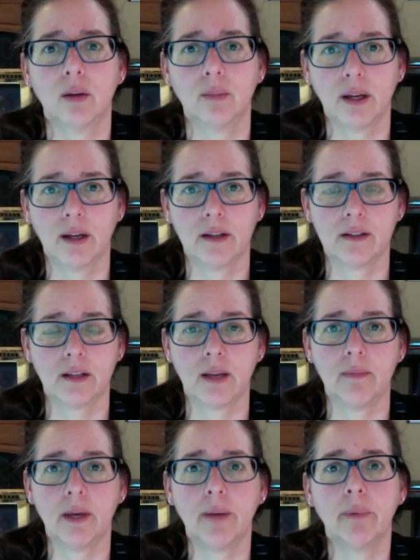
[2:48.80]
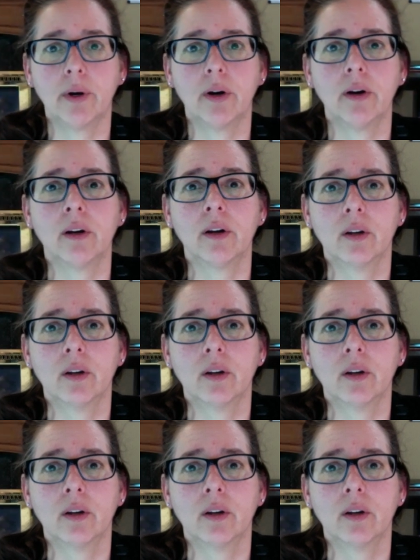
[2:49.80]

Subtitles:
as a member,